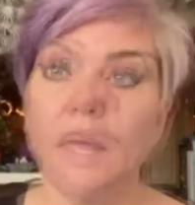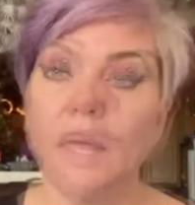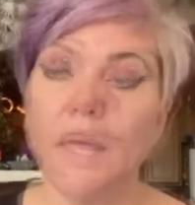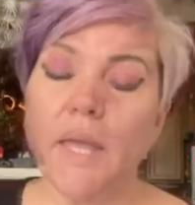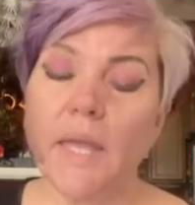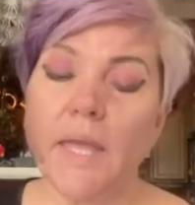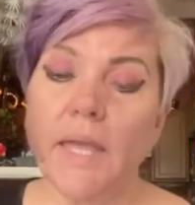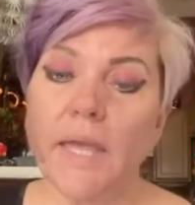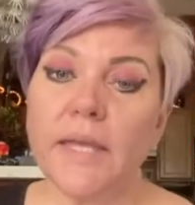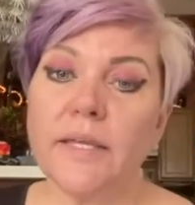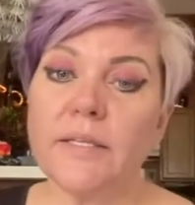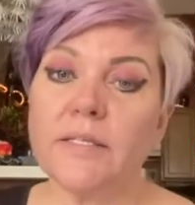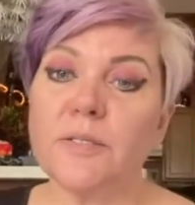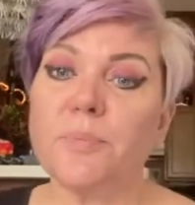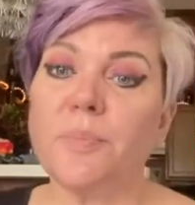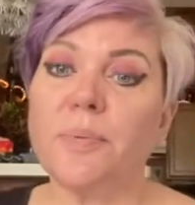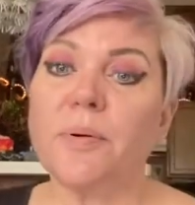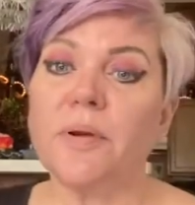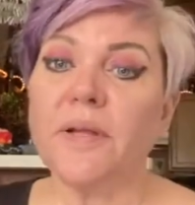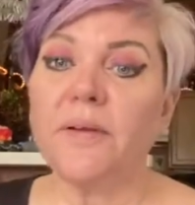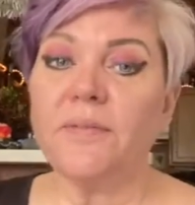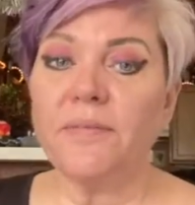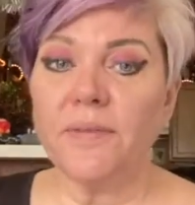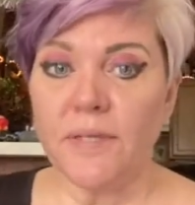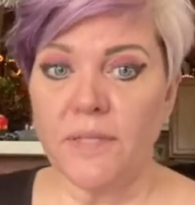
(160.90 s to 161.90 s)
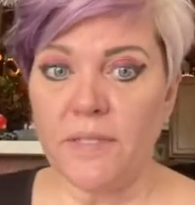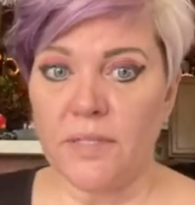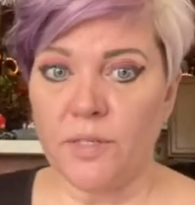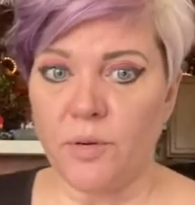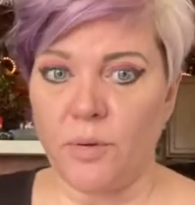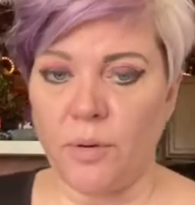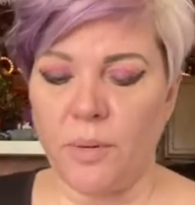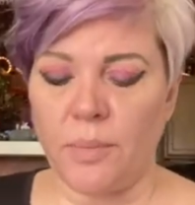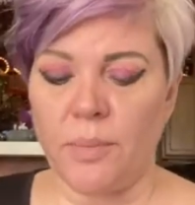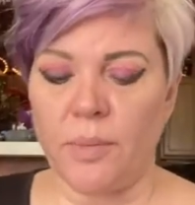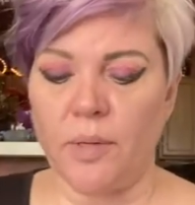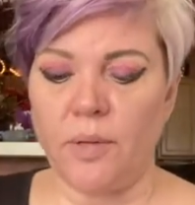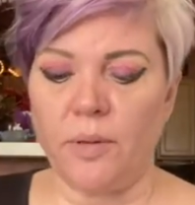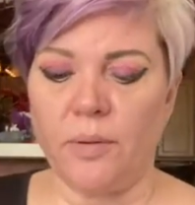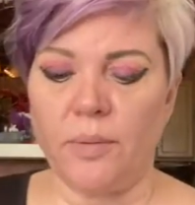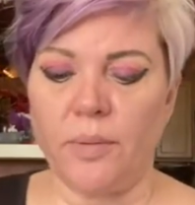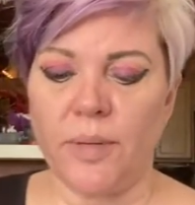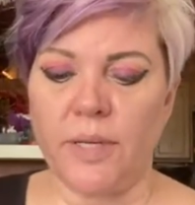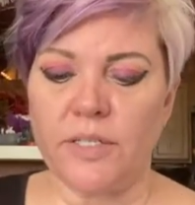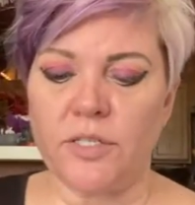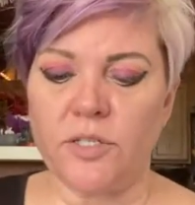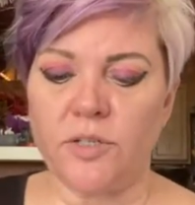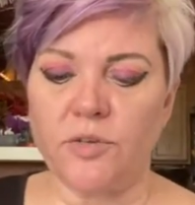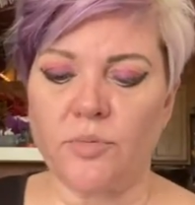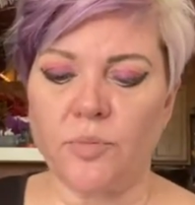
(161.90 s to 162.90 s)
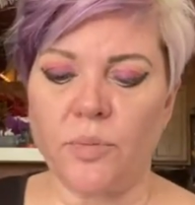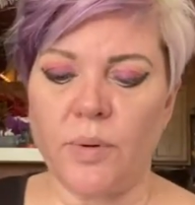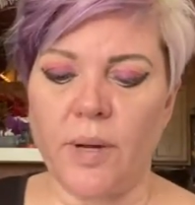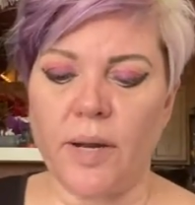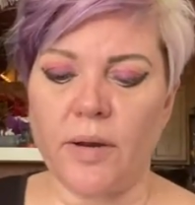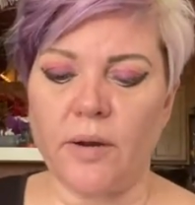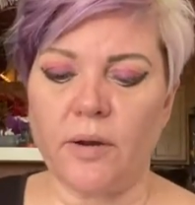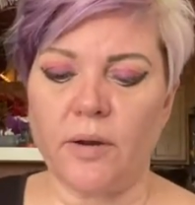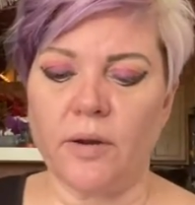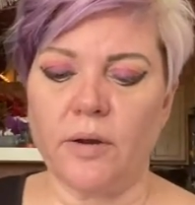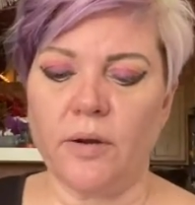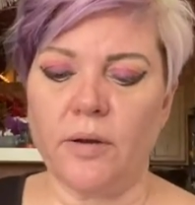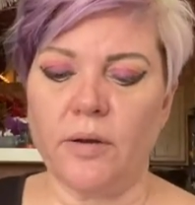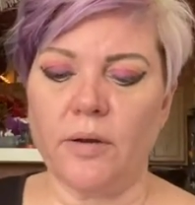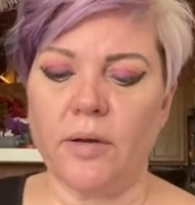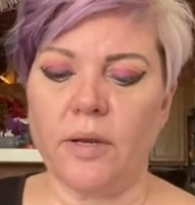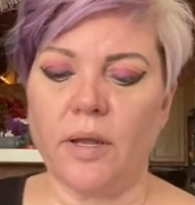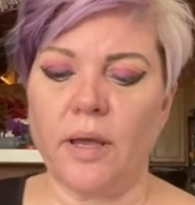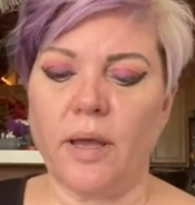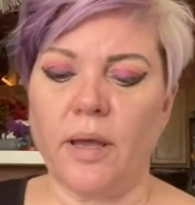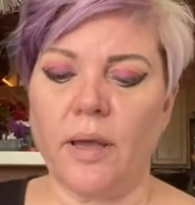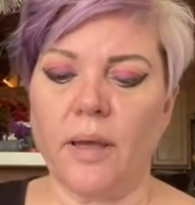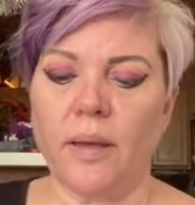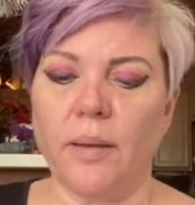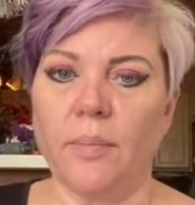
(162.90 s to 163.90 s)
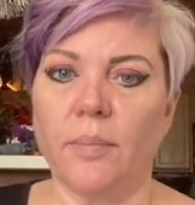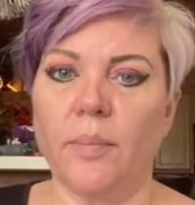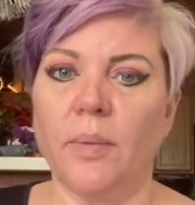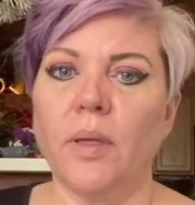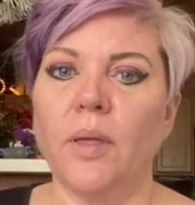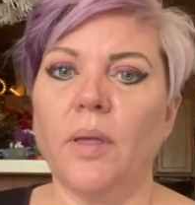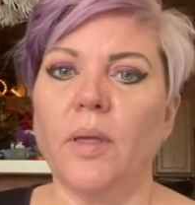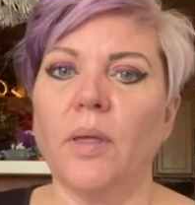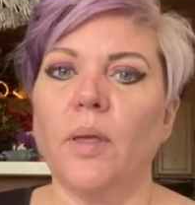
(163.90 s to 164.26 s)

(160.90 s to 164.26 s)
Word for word: His previous criminal arrest record um,